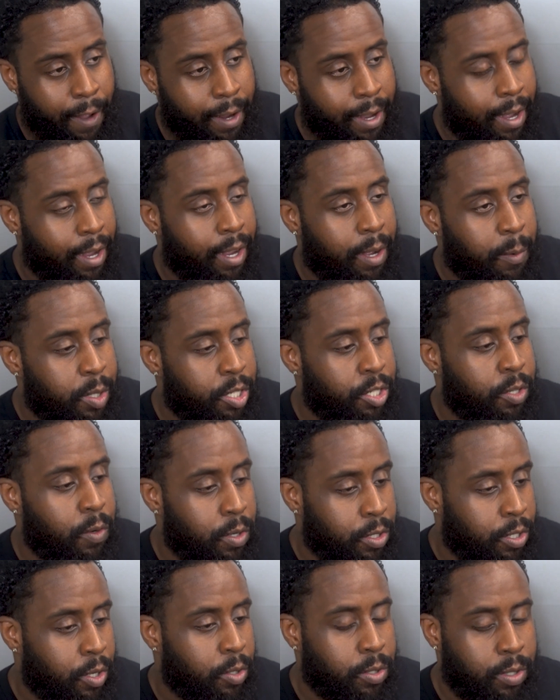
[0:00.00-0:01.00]
I can't get with you
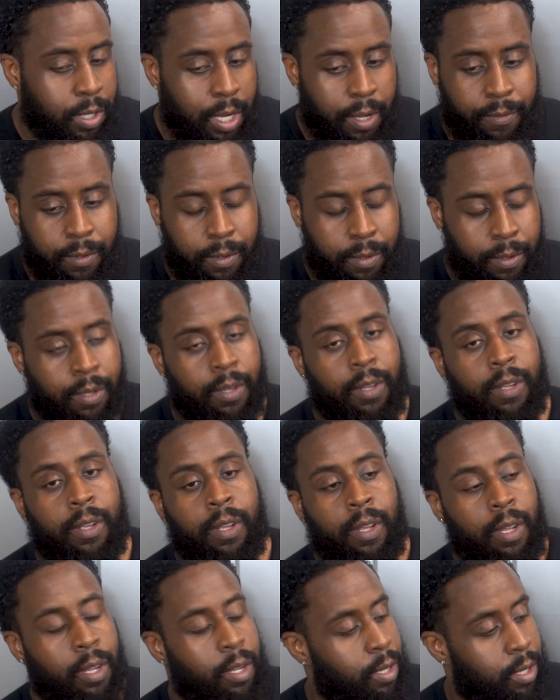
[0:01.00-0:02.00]
on a social level,
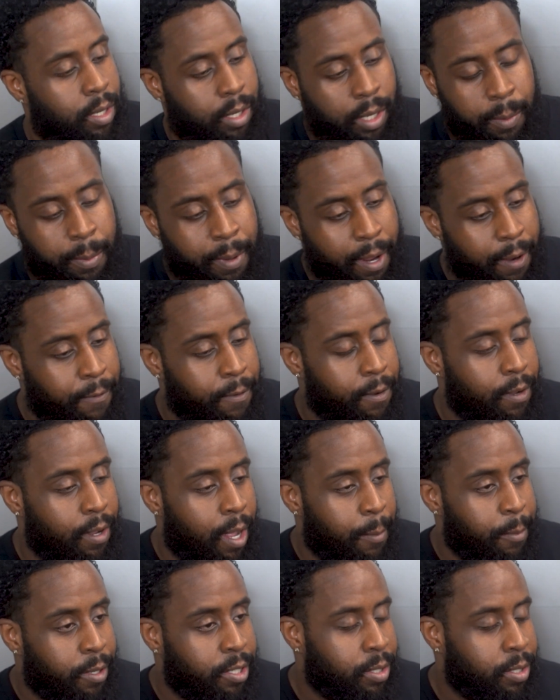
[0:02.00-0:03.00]
let me pay for it. How much?